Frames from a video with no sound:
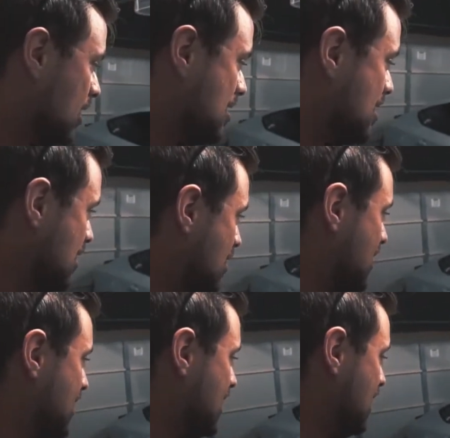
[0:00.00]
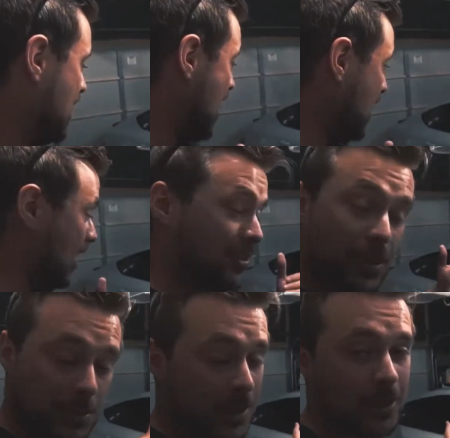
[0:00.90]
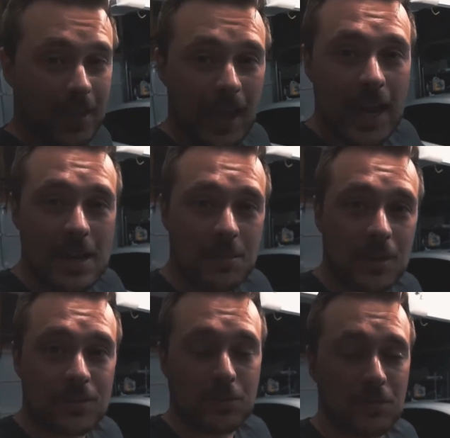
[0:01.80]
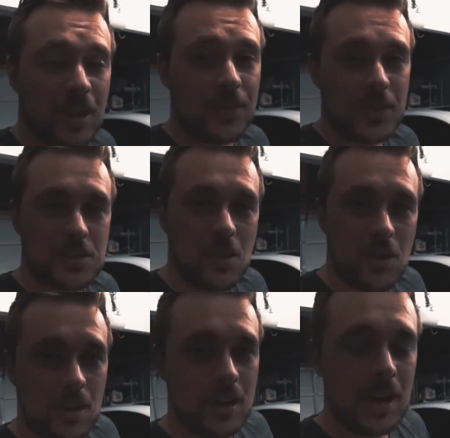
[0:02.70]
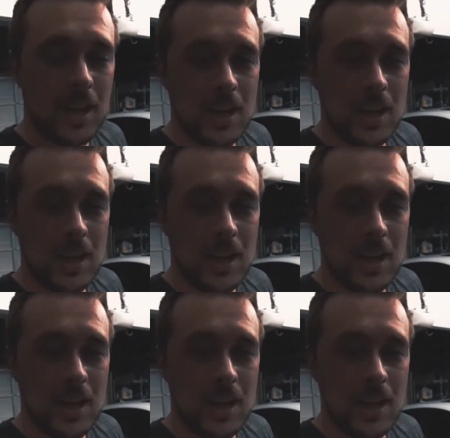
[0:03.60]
It took me like 8 months to find this car.